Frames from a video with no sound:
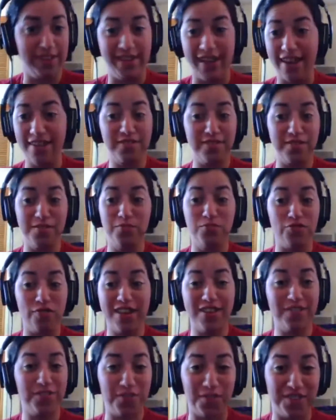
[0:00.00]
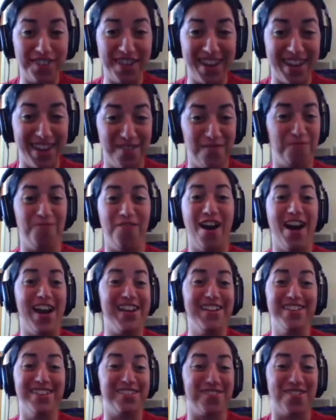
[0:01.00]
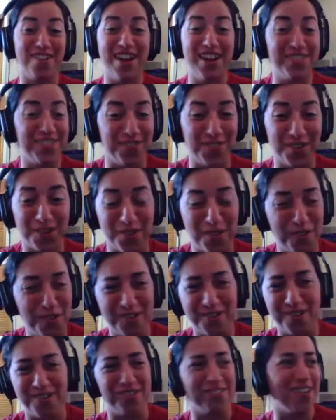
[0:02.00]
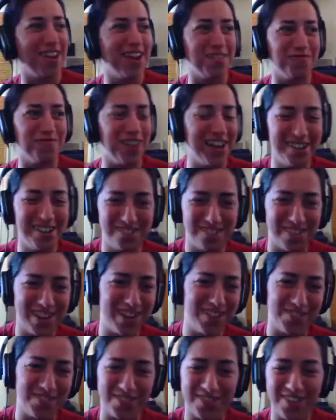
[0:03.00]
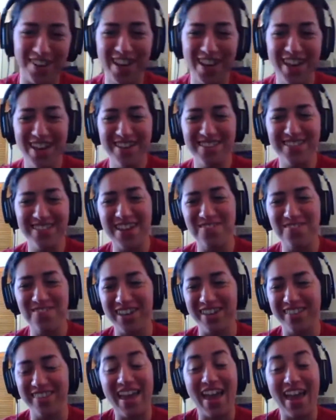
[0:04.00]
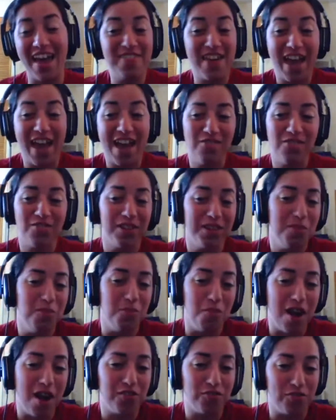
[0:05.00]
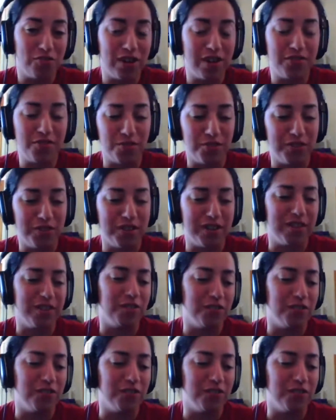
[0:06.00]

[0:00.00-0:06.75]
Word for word: Get some transfers in. Find a transfer corner. Try and find a transfer safety. And they haven't really brought transfers in.